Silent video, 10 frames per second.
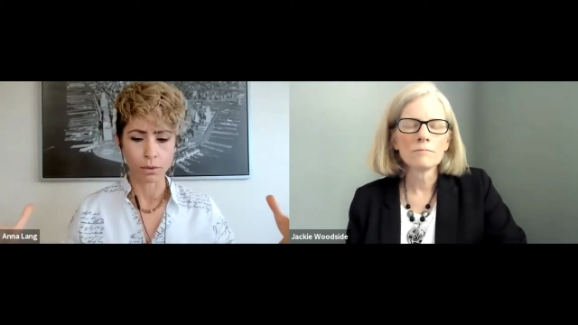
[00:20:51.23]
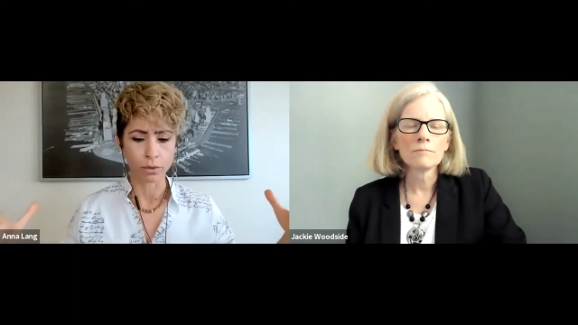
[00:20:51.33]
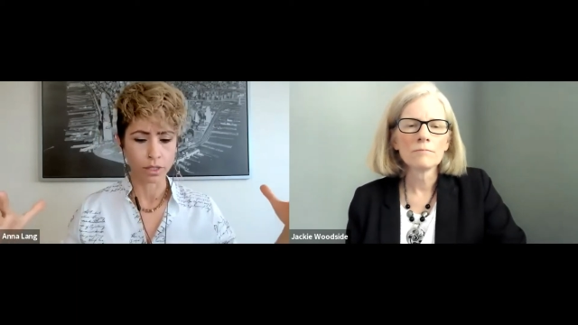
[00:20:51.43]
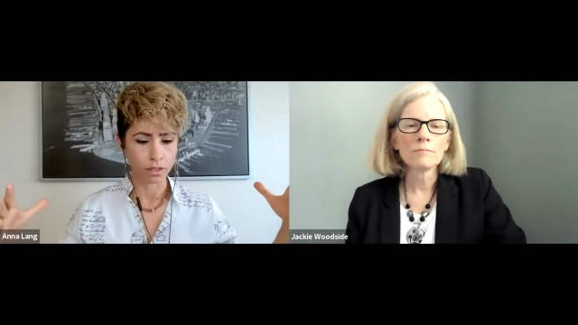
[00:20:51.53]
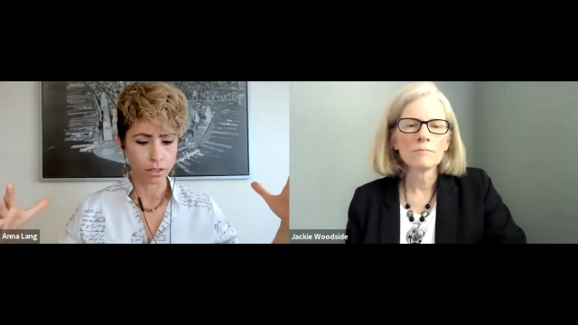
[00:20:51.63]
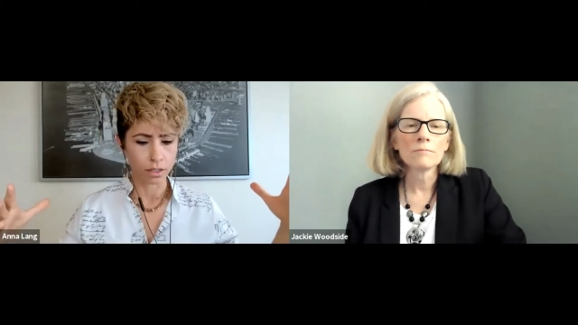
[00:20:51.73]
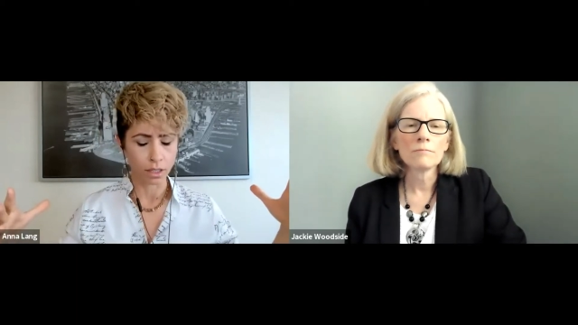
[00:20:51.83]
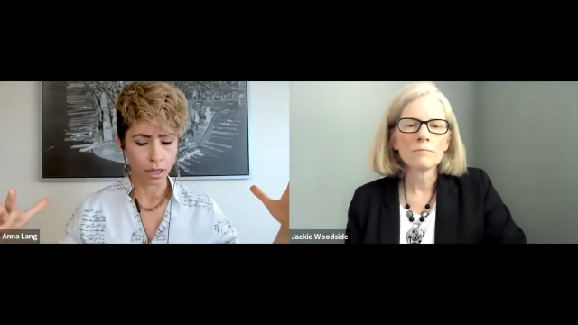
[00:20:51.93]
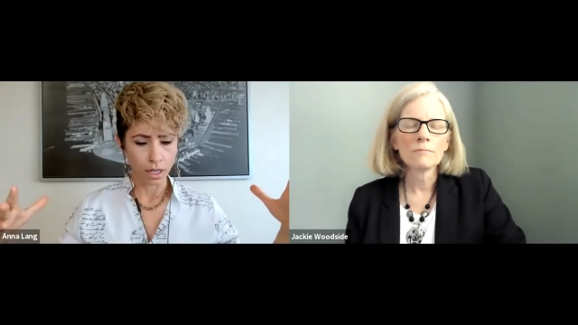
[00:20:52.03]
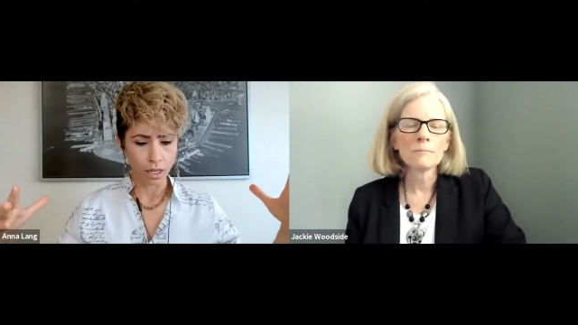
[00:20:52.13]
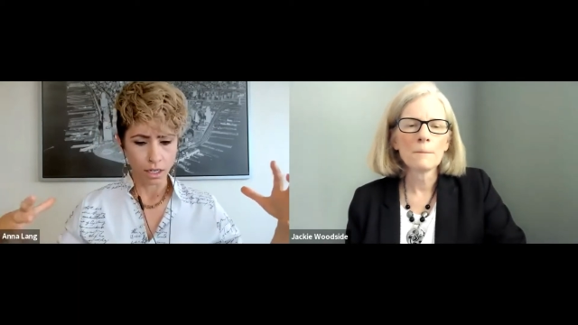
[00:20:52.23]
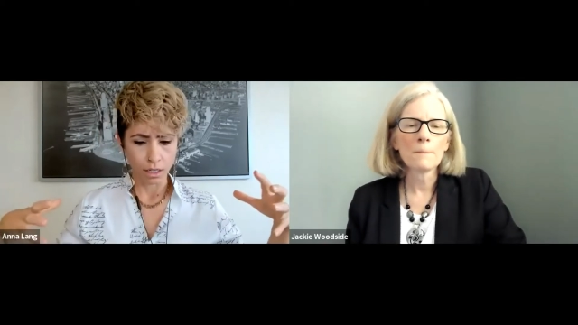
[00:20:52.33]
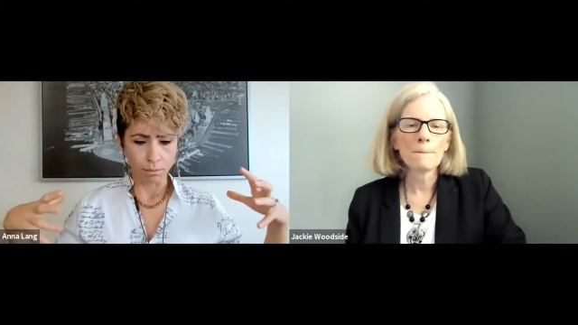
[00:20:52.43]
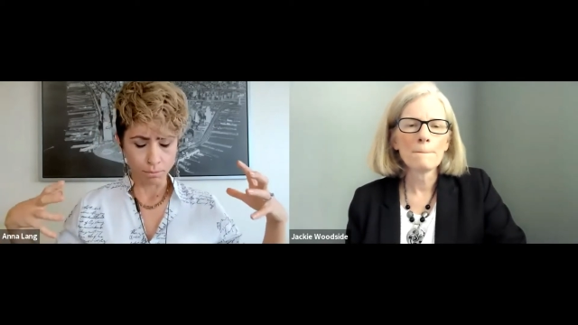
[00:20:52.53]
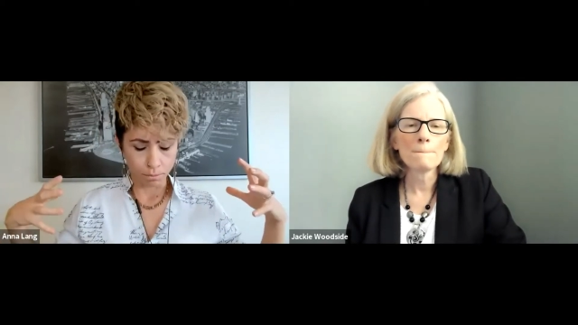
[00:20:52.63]
Speaker 1: I'm going to start
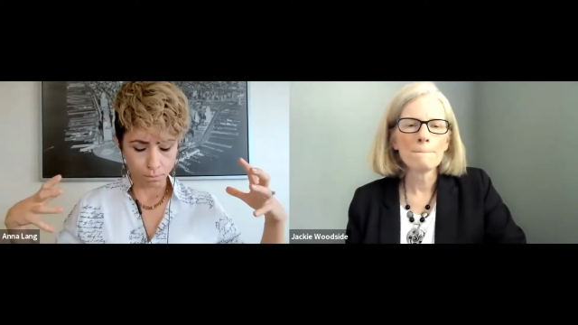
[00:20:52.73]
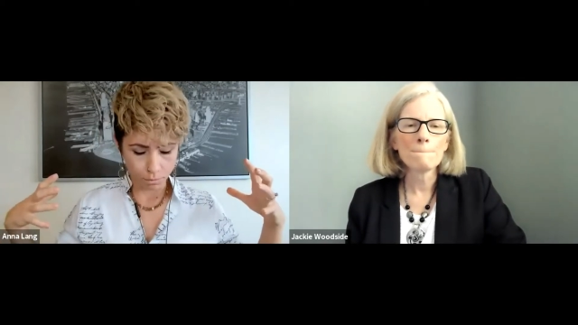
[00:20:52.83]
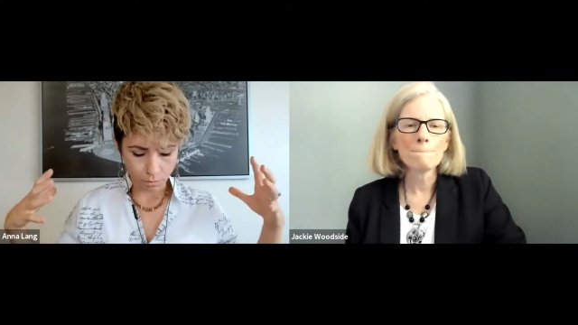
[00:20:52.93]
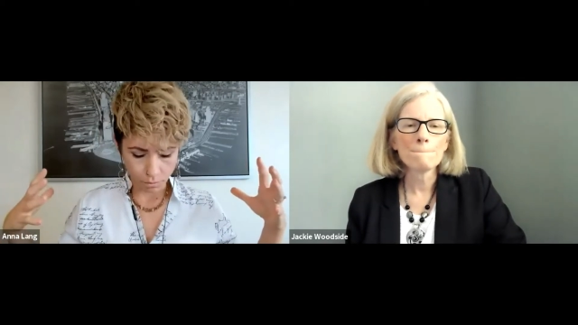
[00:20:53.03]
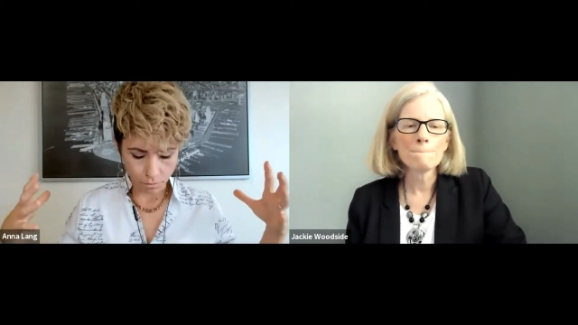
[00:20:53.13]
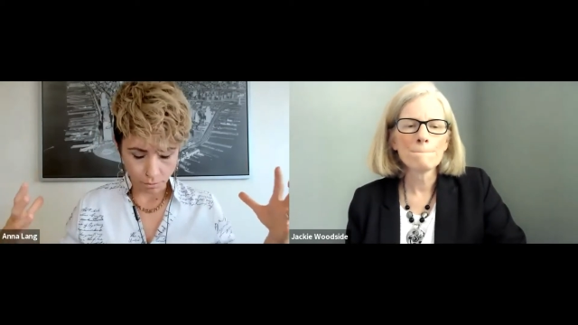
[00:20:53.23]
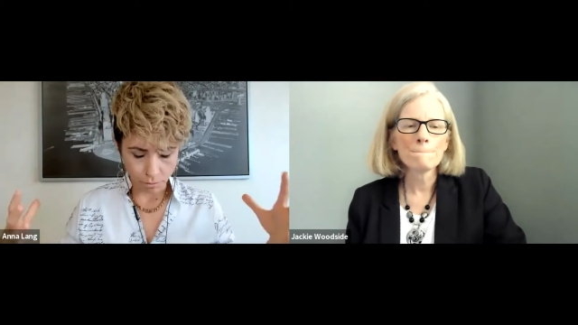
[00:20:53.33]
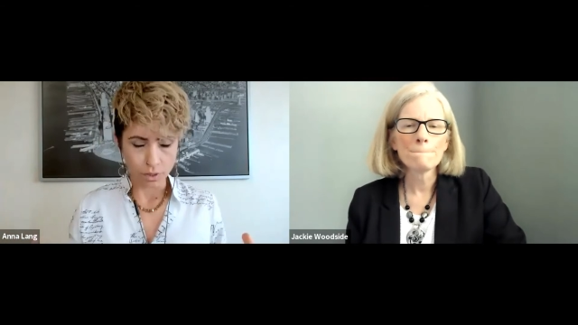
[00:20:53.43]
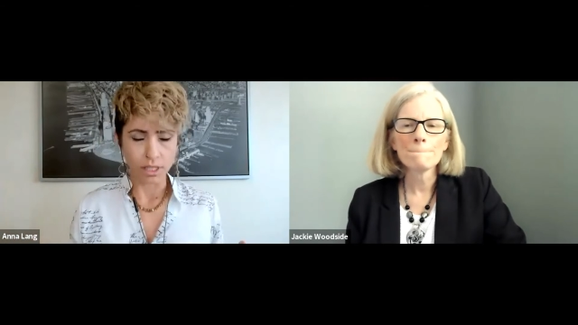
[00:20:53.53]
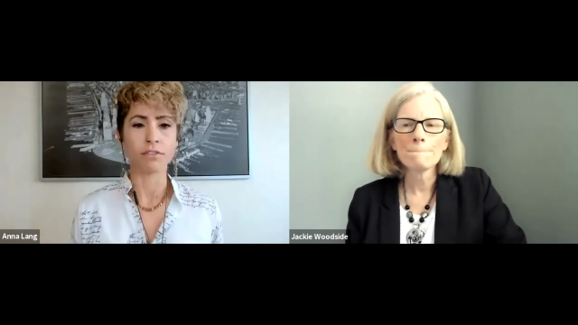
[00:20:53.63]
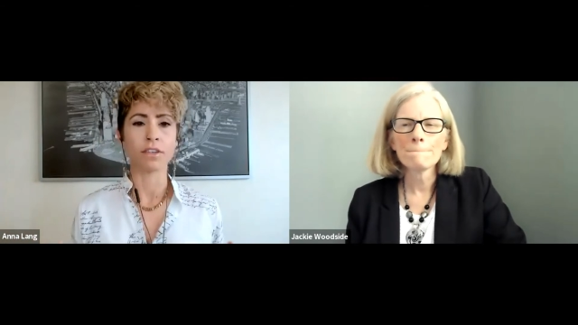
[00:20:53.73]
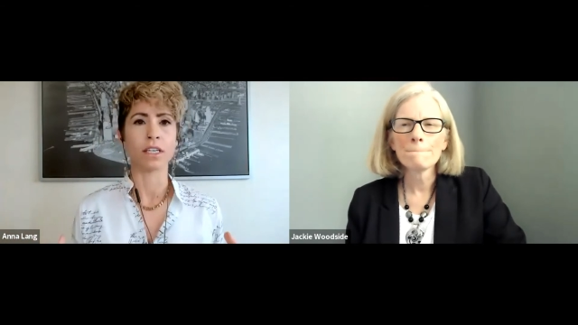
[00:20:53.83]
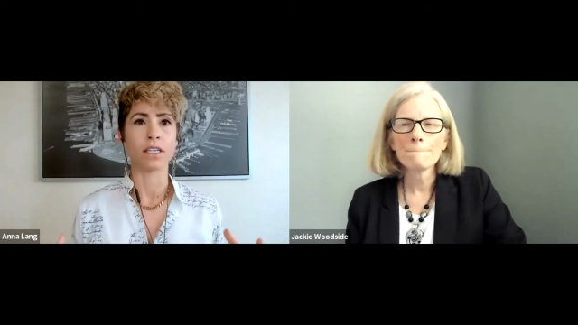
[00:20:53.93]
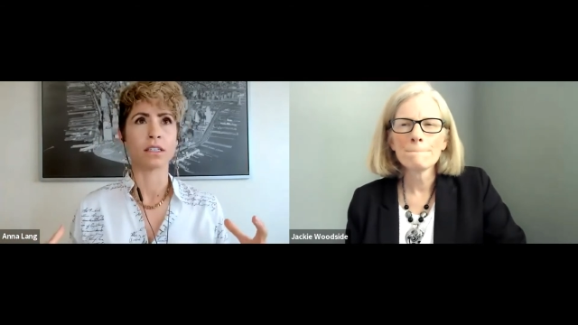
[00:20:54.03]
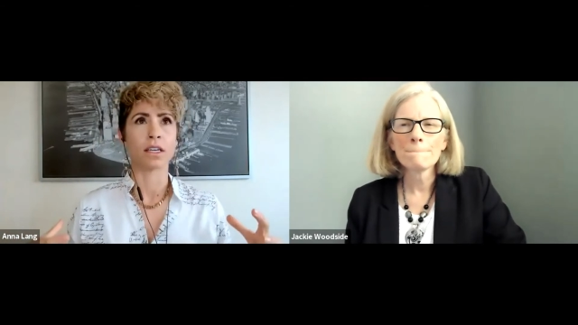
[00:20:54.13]

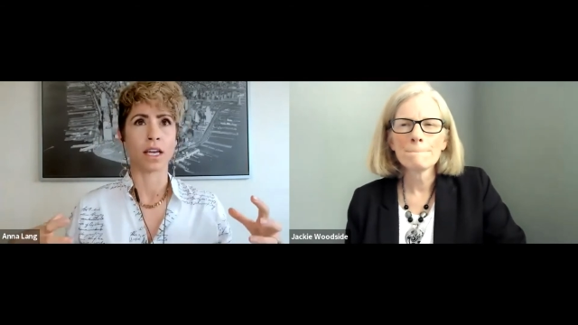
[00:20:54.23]
believing